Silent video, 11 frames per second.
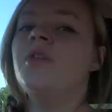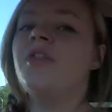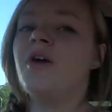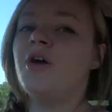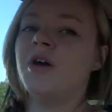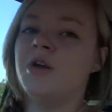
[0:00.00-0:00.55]
that
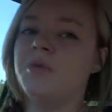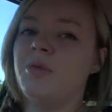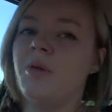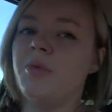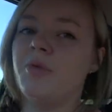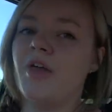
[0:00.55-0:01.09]
there are going to be
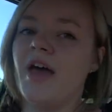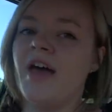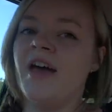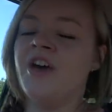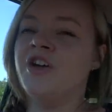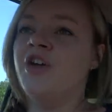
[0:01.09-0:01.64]
people there,
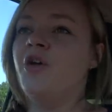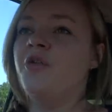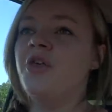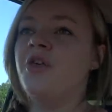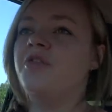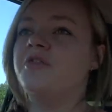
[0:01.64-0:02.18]
and I know
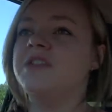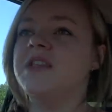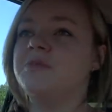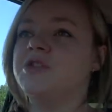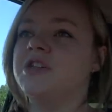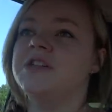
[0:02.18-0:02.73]
that the
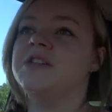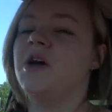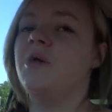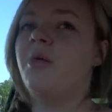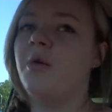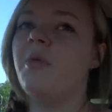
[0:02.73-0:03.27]
receptionists
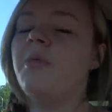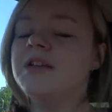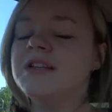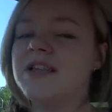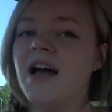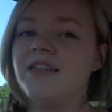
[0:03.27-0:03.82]
are probably
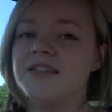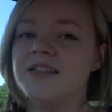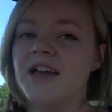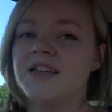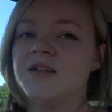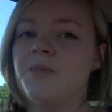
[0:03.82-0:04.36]
sat at the
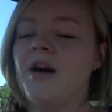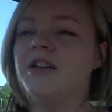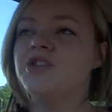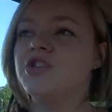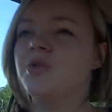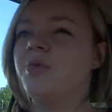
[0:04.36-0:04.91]
desk, but
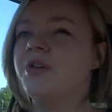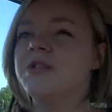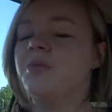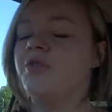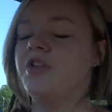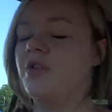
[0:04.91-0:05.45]
just on
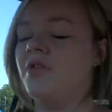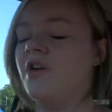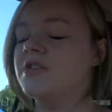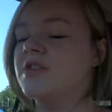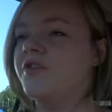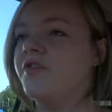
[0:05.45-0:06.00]
principle they don't
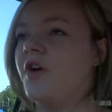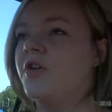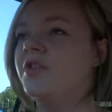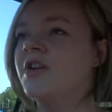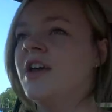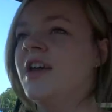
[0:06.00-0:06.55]
answer the
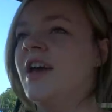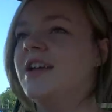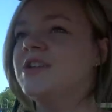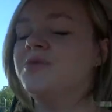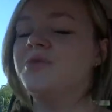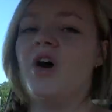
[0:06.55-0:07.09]
phone
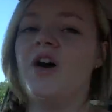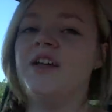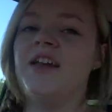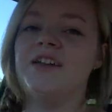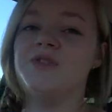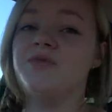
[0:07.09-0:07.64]
until 9,
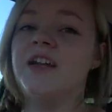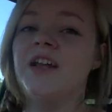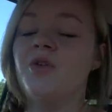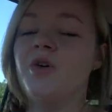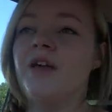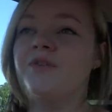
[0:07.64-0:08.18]
and it's really
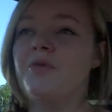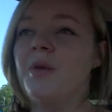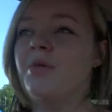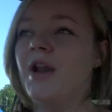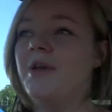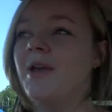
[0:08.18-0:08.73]
annoying for
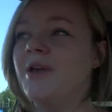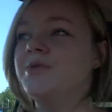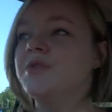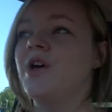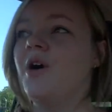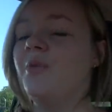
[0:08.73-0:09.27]
people like me who
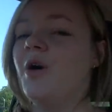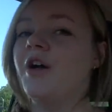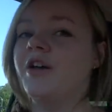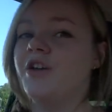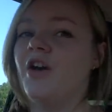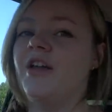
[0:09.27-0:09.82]
start work
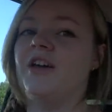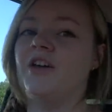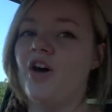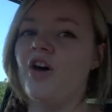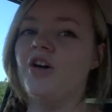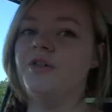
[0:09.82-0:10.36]
at 9 and
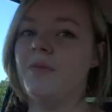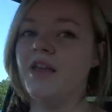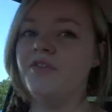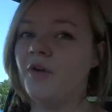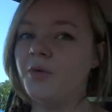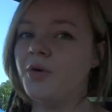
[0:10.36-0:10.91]
can't
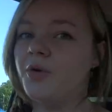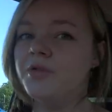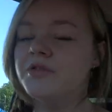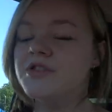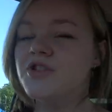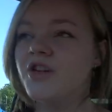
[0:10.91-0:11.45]
make phone
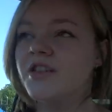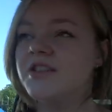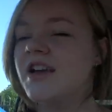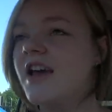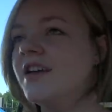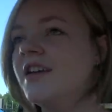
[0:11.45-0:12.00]
calls during the
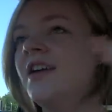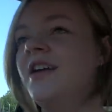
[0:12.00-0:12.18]
day.